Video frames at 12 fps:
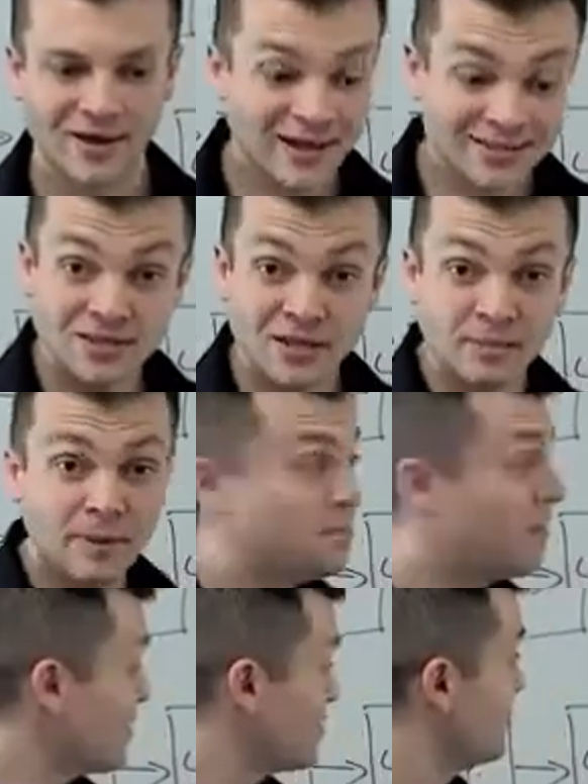That's a little bit
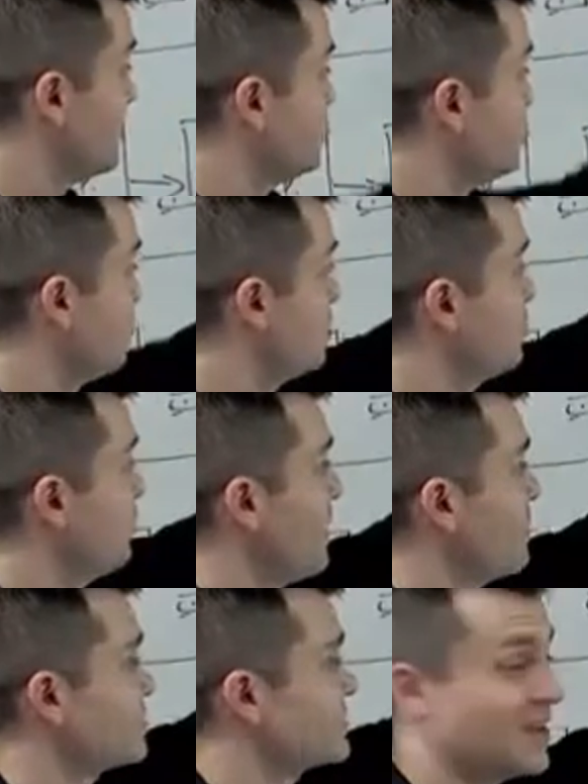better than the 2 to
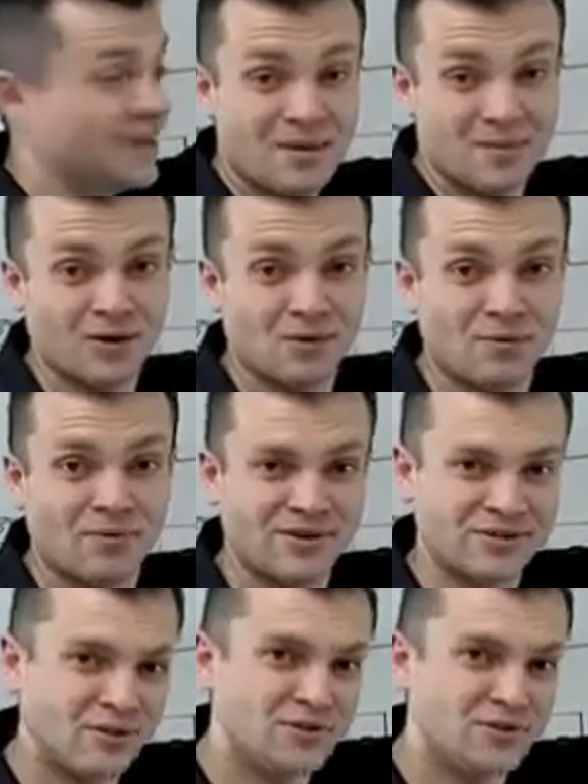5% email open rate,